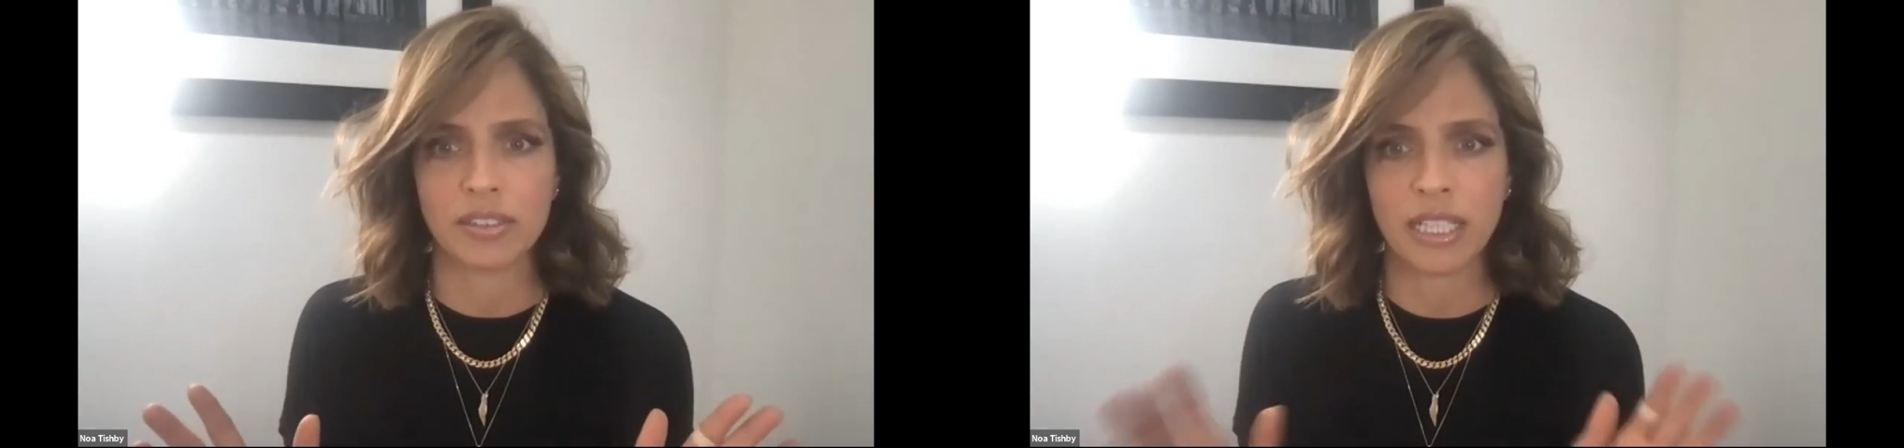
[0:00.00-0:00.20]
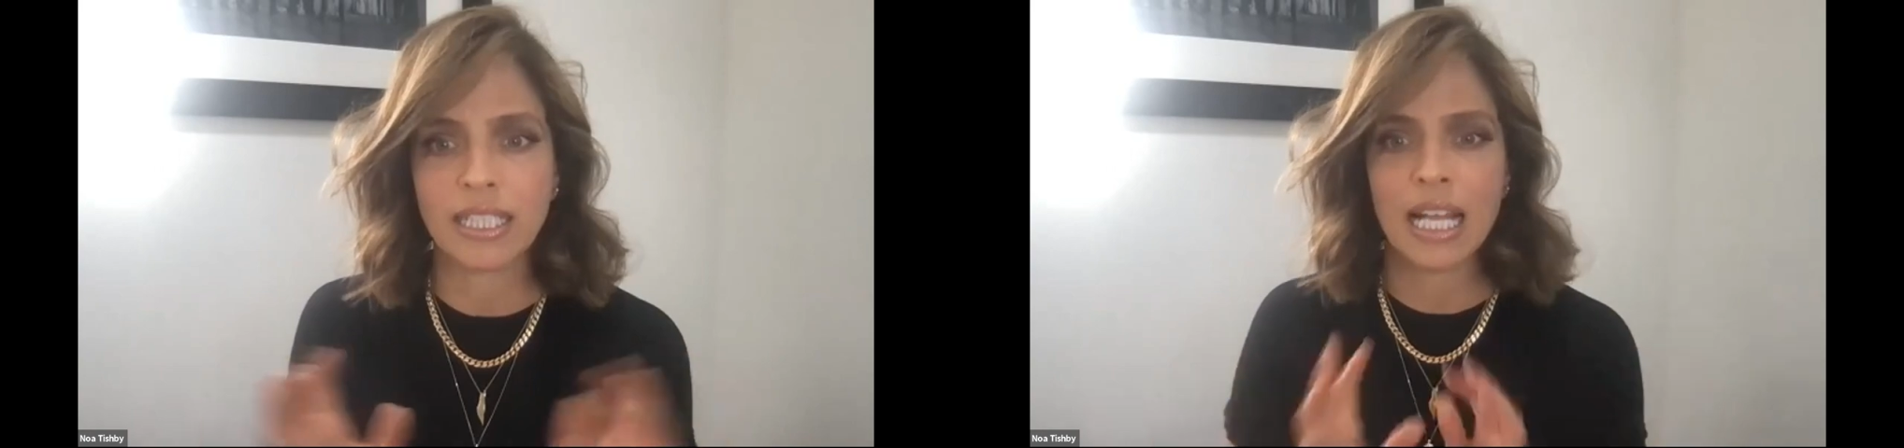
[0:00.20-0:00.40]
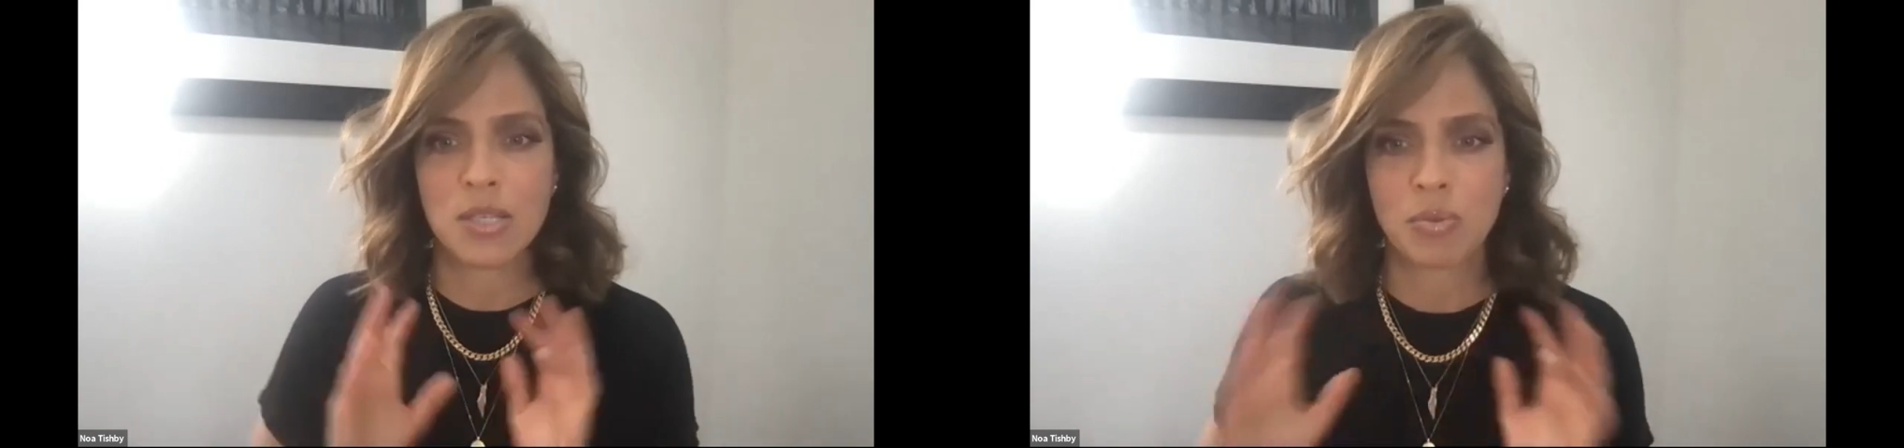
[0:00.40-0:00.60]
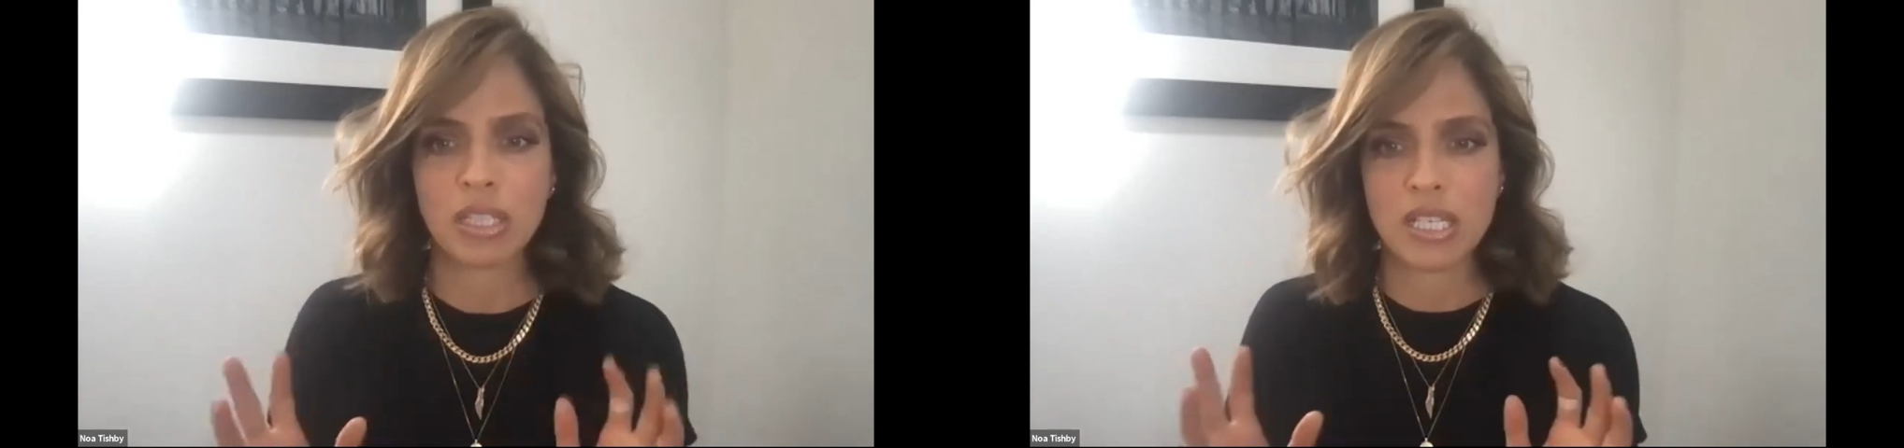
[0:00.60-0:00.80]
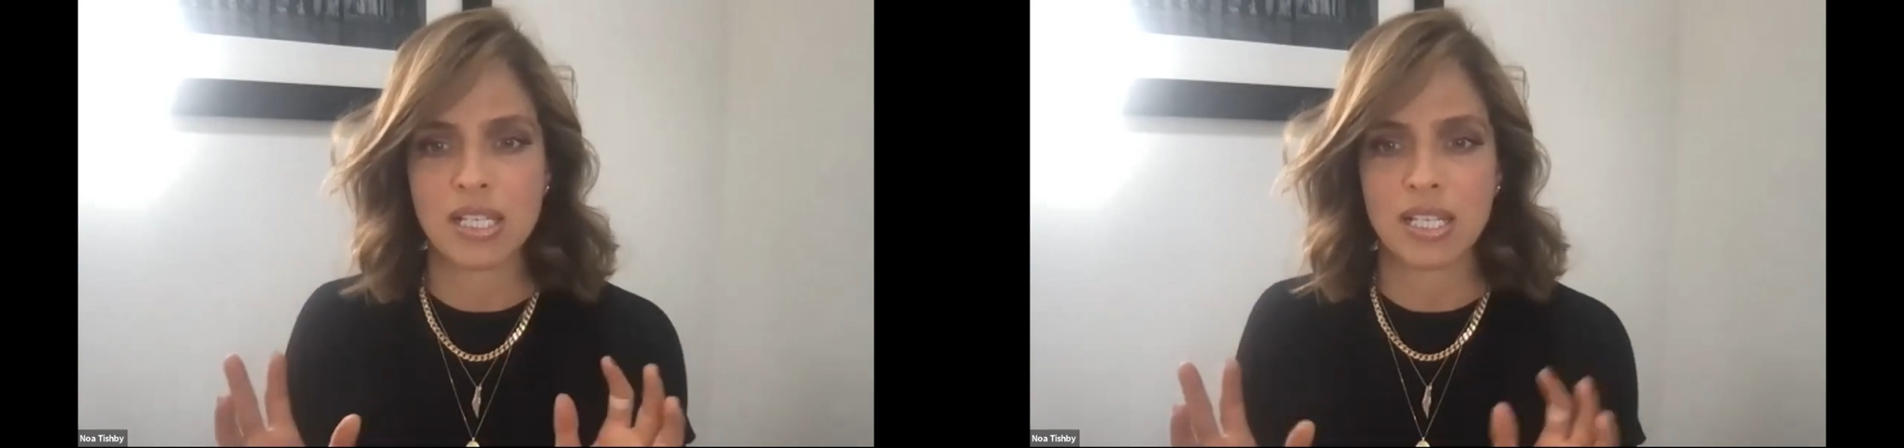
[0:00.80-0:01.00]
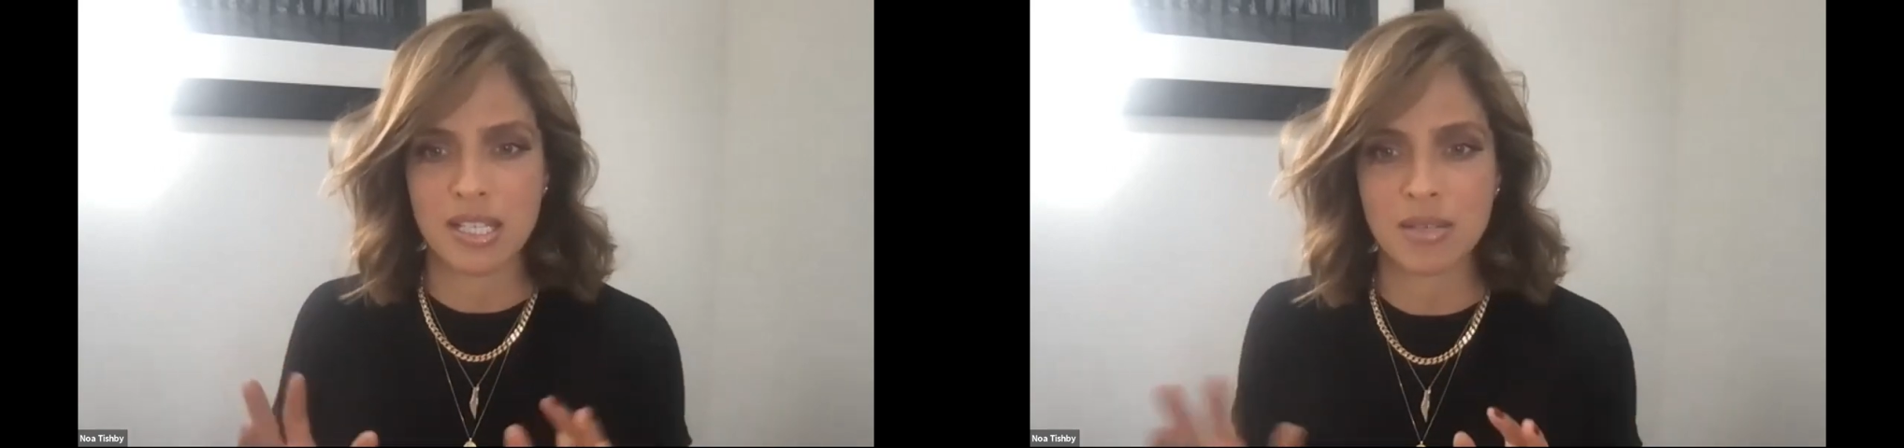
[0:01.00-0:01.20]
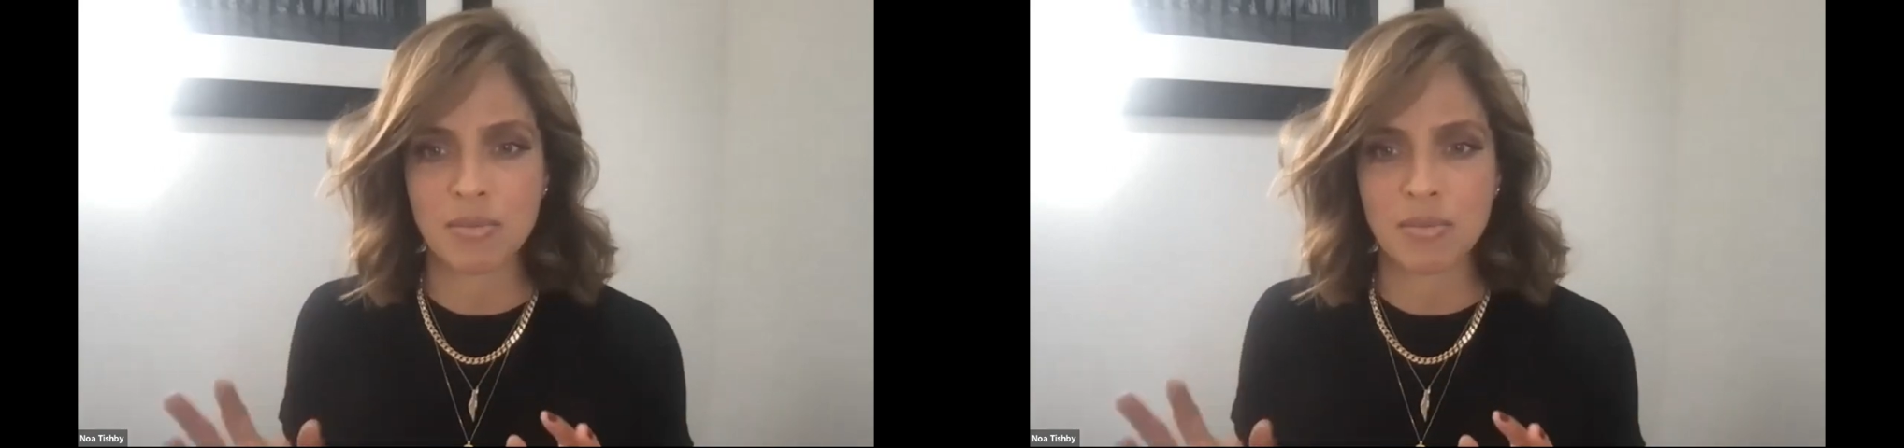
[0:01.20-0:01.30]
Like that's what this needs to